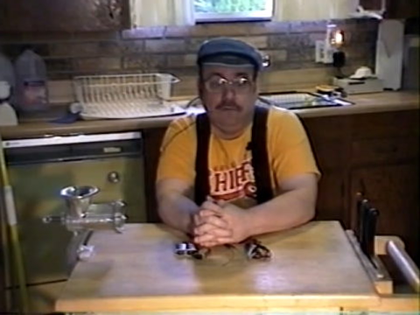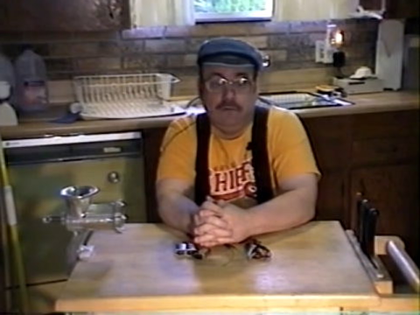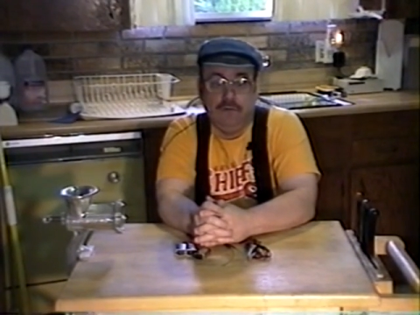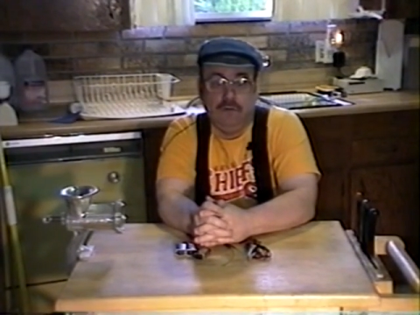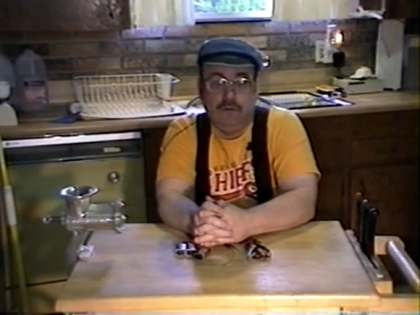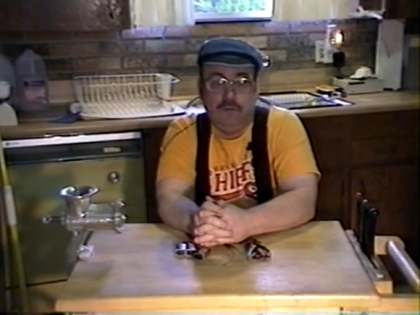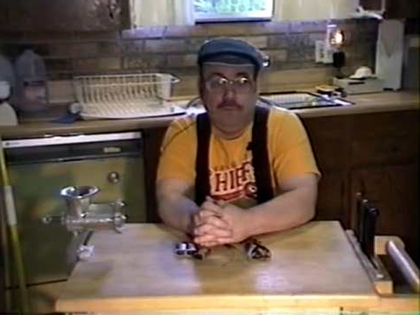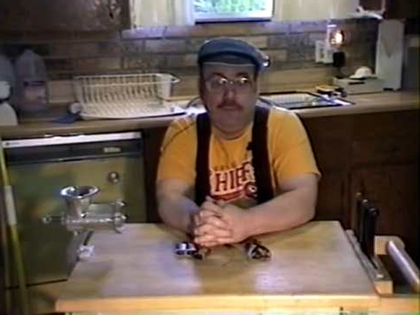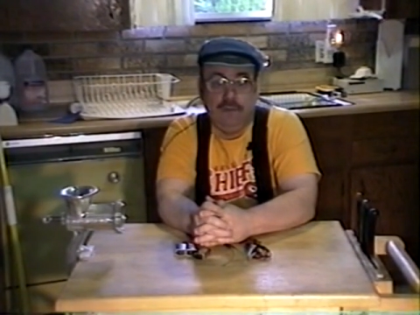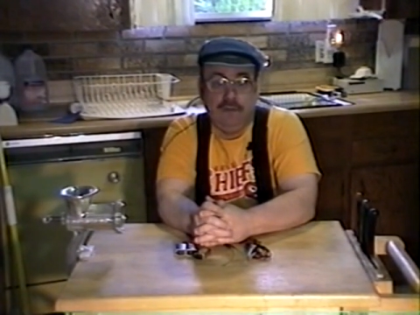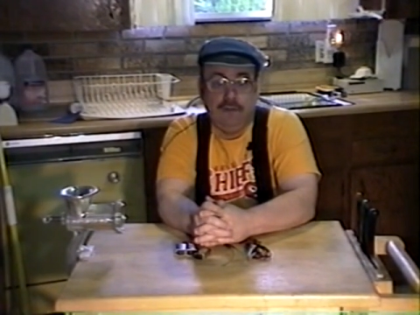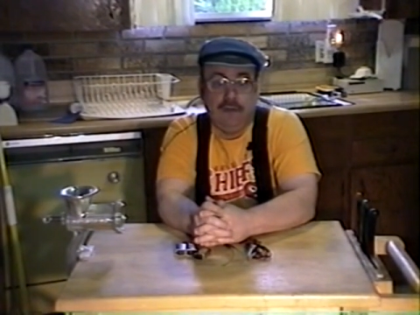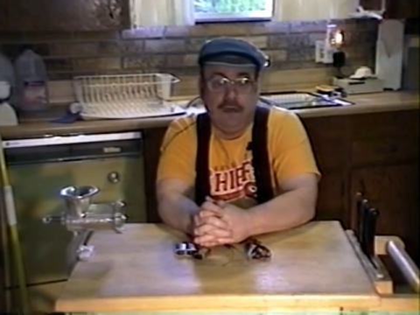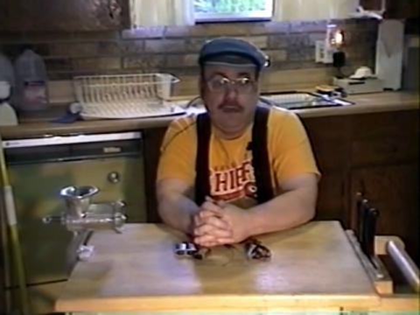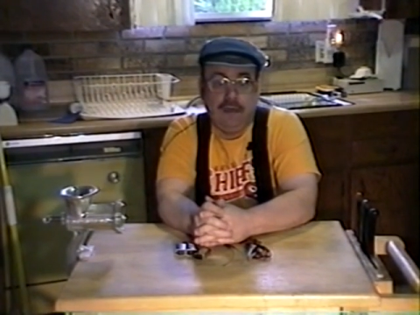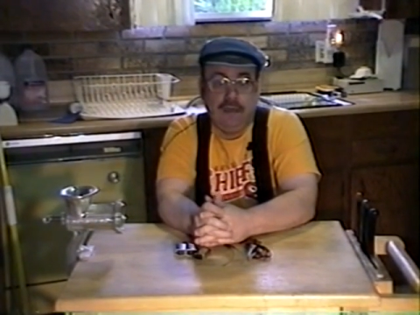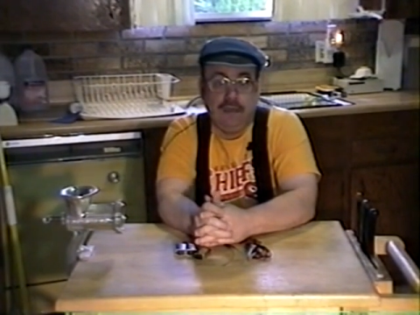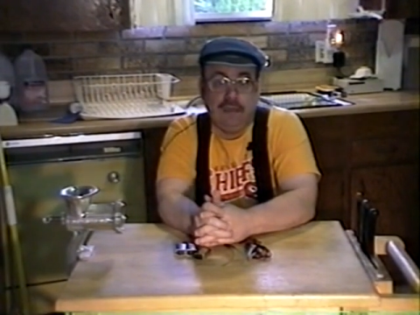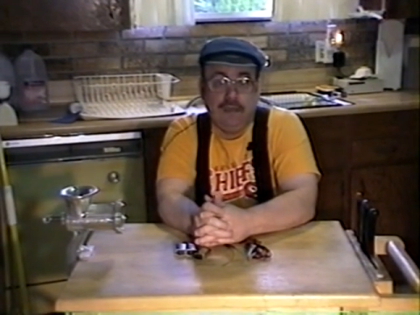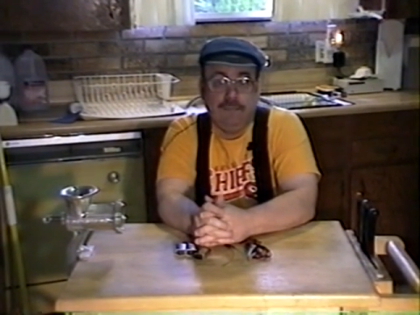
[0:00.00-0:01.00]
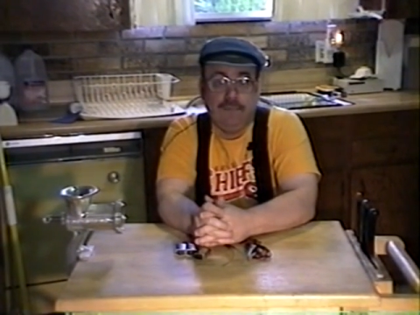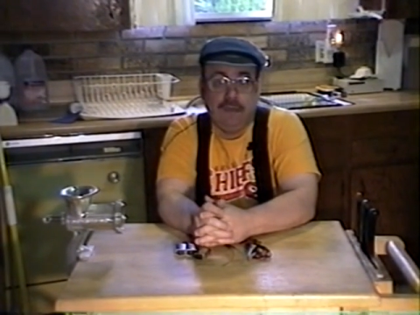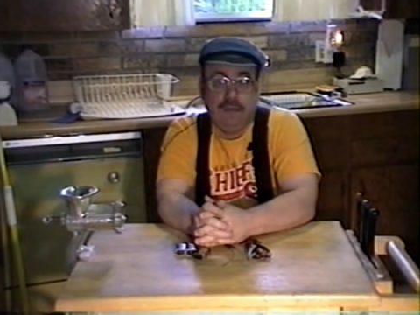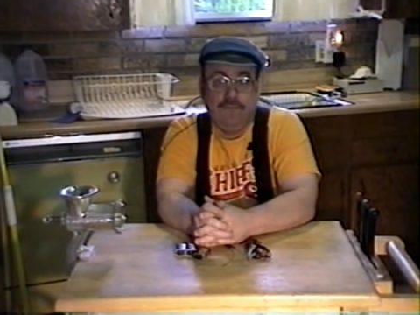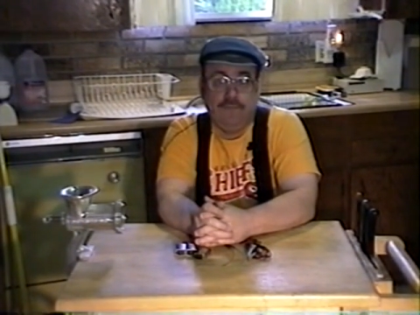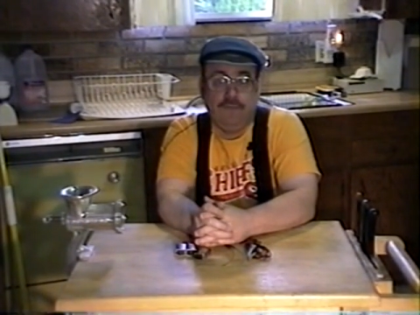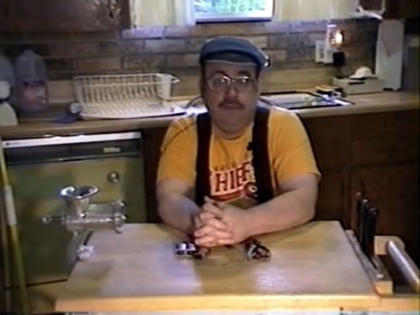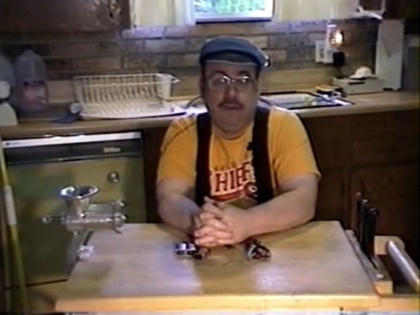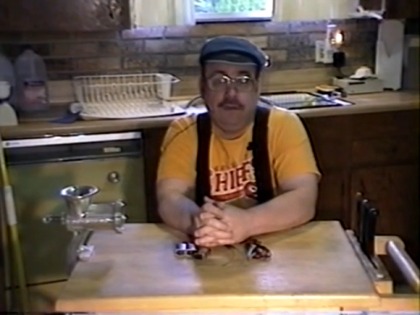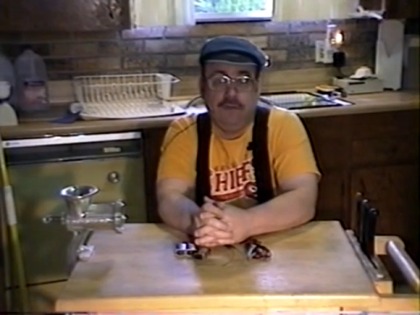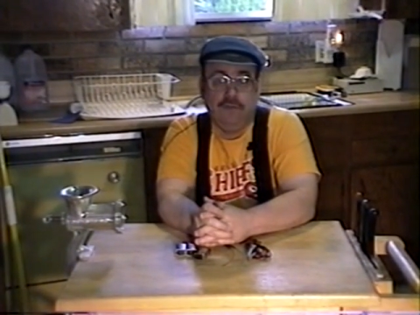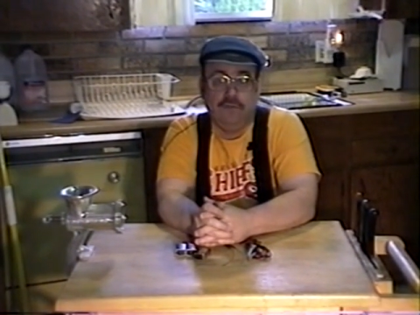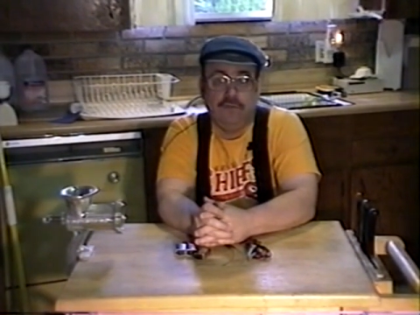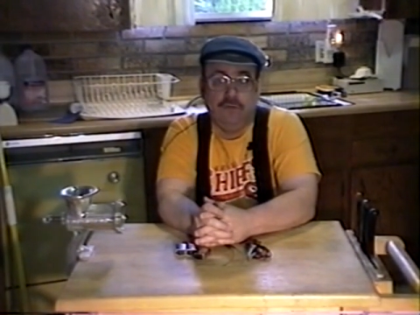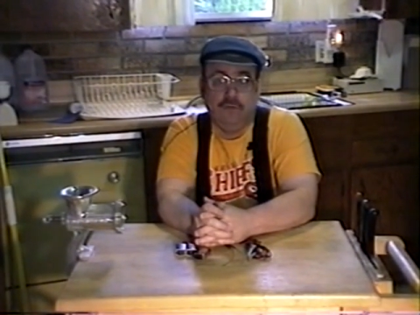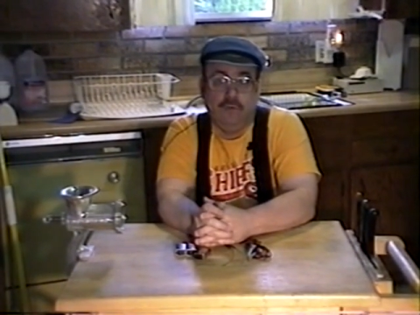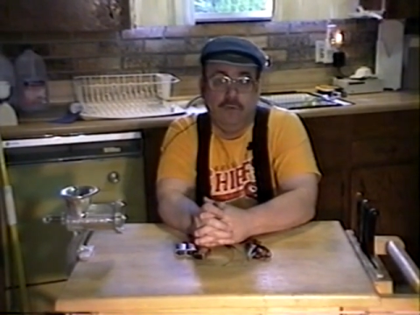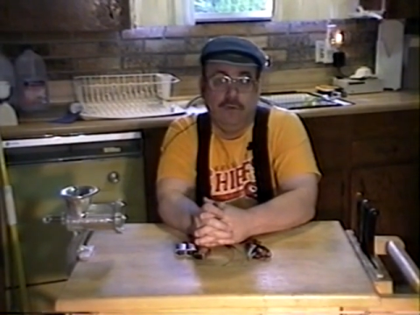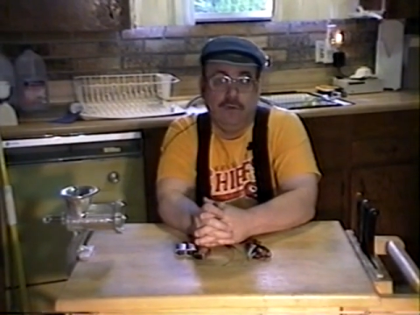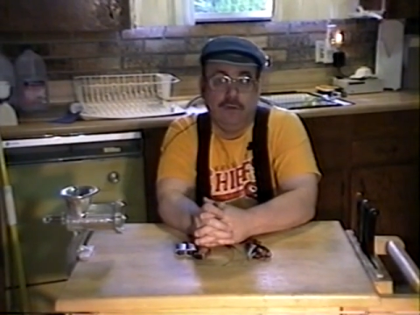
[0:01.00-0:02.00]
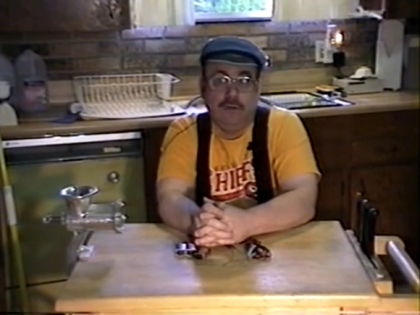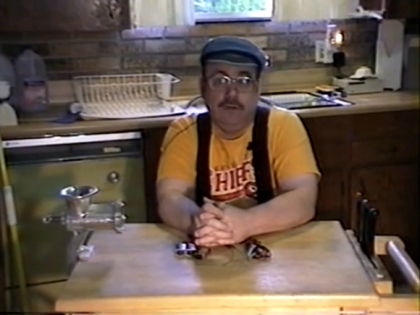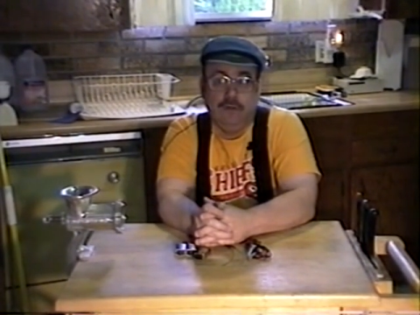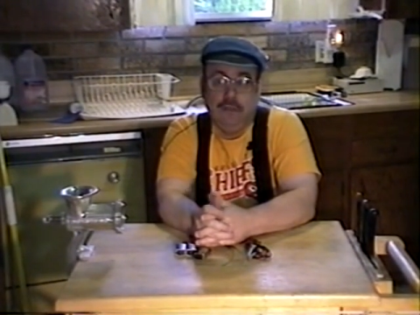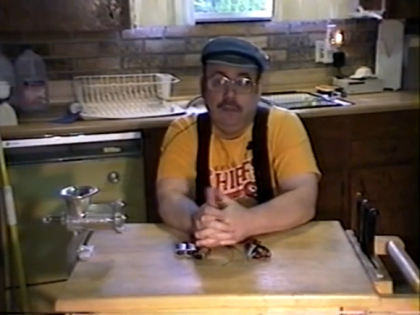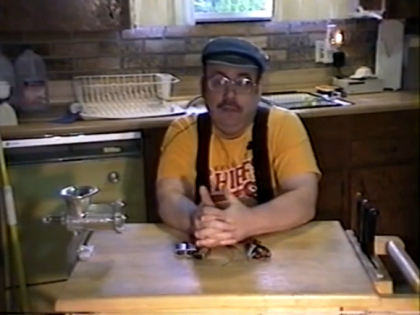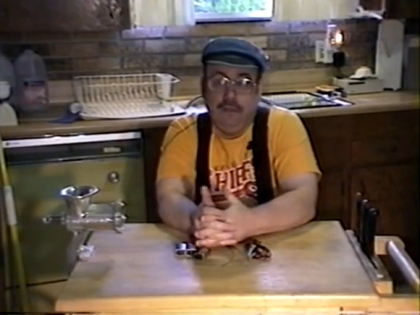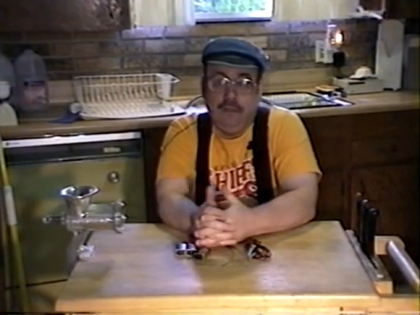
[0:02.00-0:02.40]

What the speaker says: go home and die, get my affairs in order.